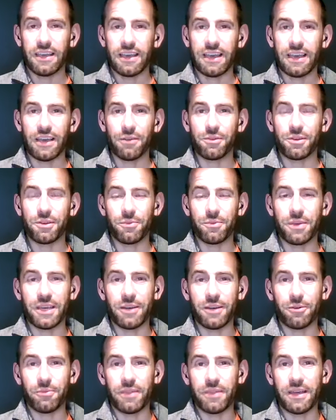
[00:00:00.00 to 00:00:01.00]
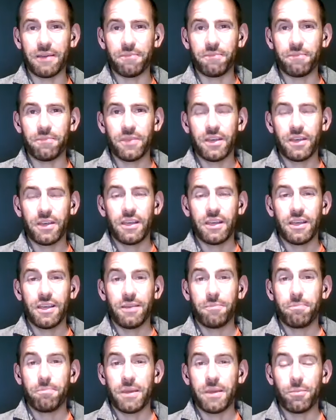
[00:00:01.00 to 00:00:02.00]
how can we help them
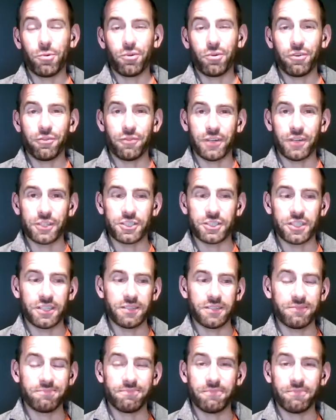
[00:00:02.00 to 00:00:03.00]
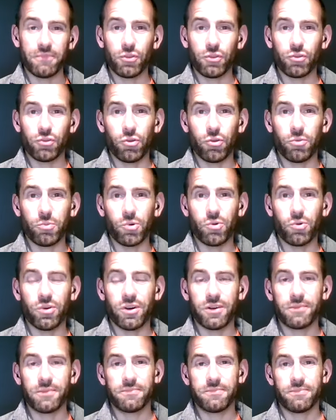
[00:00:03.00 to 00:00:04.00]
be more efficient, do
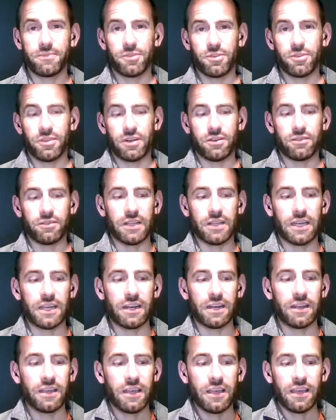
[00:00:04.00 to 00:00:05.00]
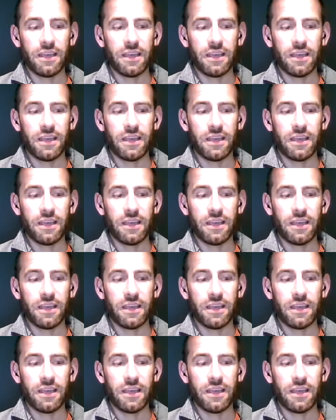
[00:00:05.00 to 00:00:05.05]
more, do that online?